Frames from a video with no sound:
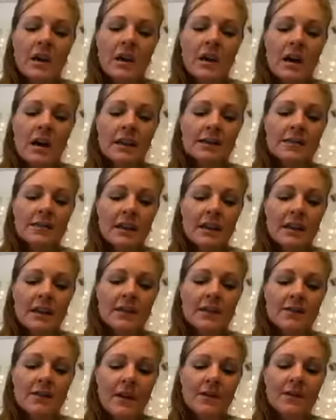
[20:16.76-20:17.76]
of things
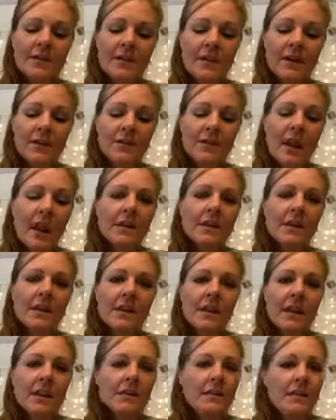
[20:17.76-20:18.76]
offensive, and the
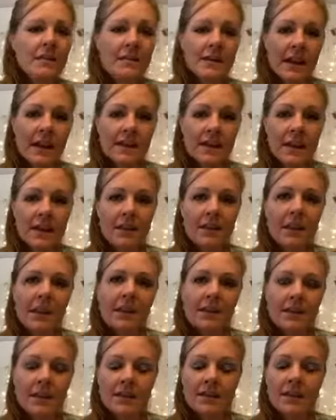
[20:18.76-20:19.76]
thing is that they
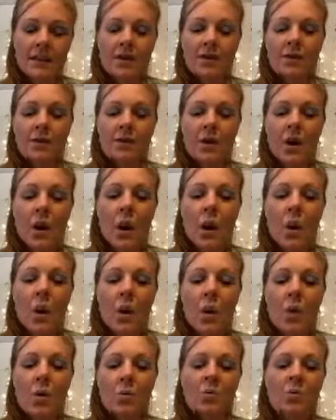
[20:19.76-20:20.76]
think that they're
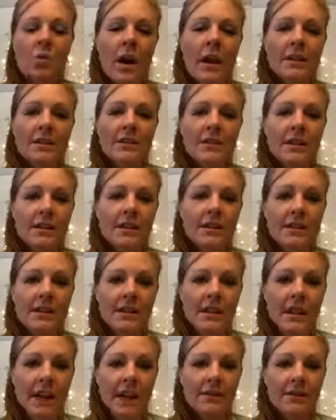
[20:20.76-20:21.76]
so righteous
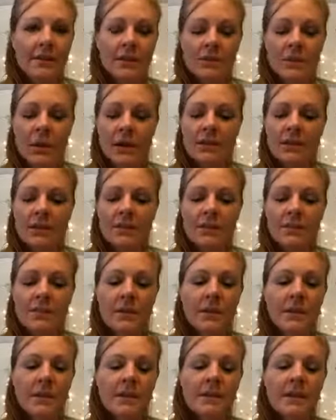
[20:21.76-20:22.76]
and they have these righteous
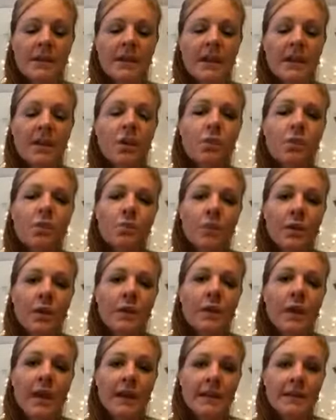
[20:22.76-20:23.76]
dominions that they don't
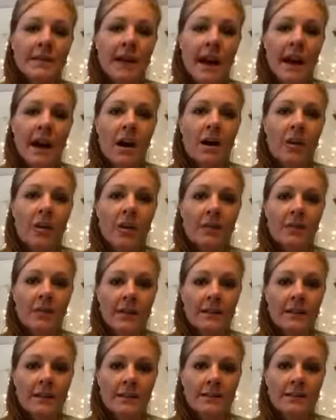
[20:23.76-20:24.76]
realize how
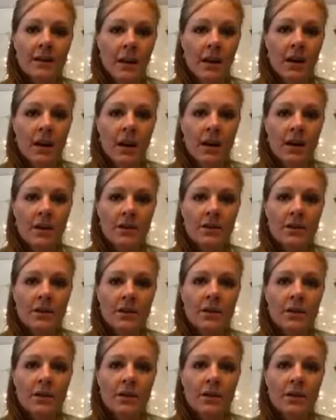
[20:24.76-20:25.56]
offensive they are to.